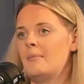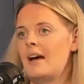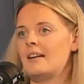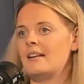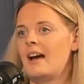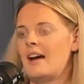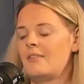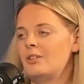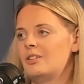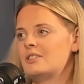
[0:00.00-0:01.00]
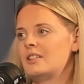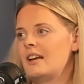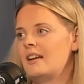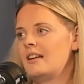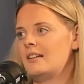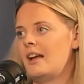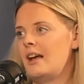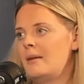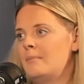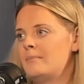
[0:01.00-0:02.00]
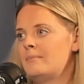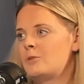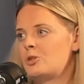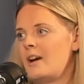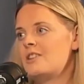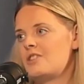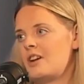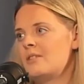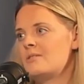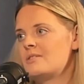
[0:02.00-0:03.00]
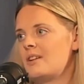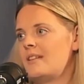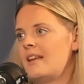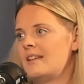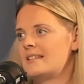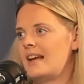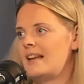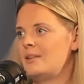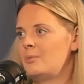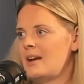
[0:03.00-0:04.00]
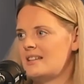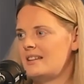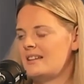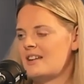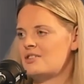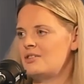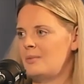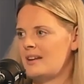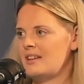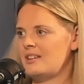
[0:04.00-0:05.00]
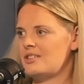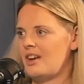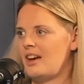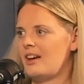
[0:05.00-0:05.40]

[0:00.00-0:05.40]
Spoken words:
And I have looked at trade shows. So there's like the national wedding show.